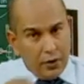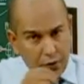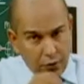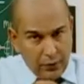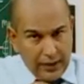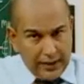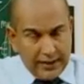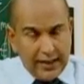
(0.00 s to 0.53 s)

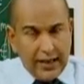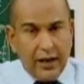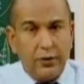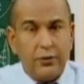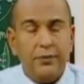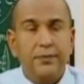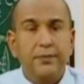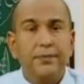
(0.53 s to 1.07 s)
Write it
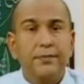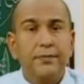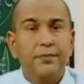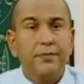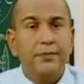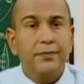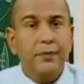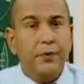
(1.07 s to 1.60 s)
out.
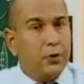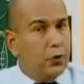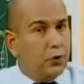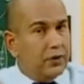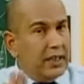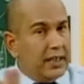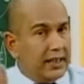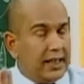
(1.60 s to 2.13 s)
No
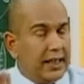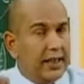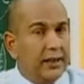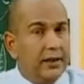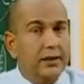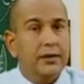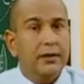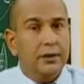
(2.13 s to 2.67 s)

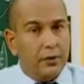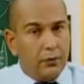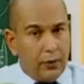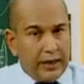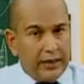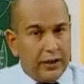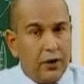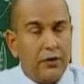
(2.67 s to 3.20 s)
thinking.
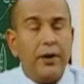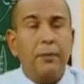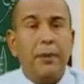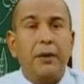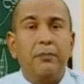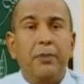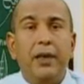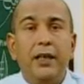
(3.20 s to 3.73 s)
Write it on the
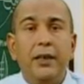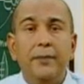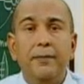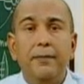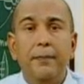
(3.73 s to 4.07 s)
paper.